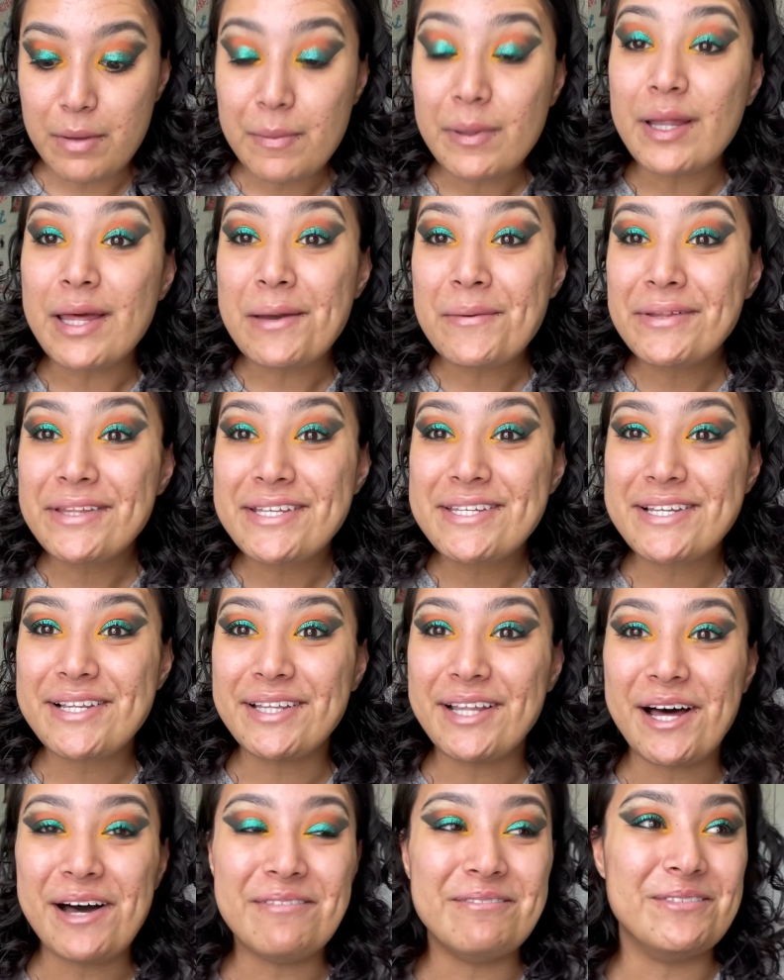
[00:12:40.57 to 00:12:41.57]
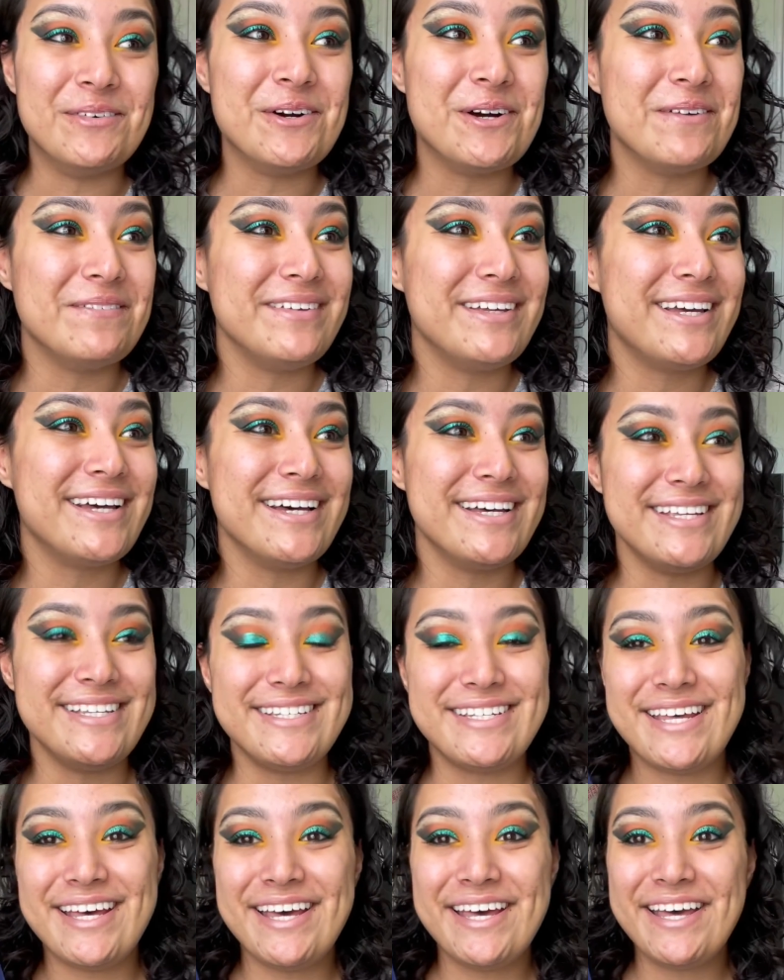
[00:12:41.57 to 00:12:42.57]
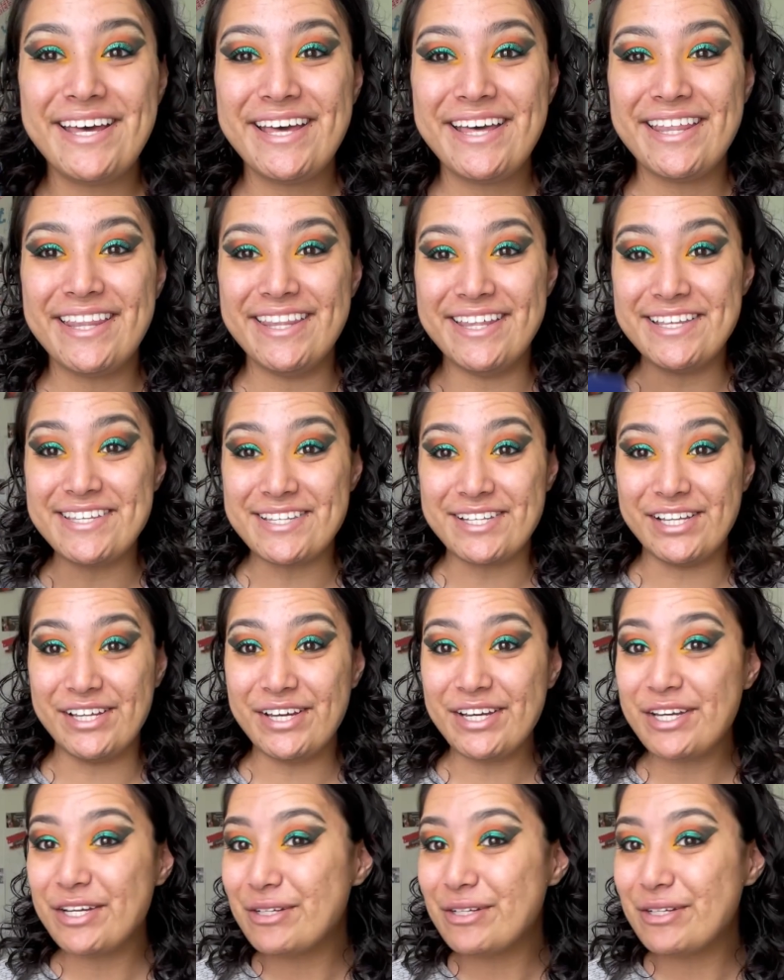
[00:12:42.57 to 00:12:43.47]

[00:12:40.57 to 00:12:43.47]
playing with this a lot more because this look,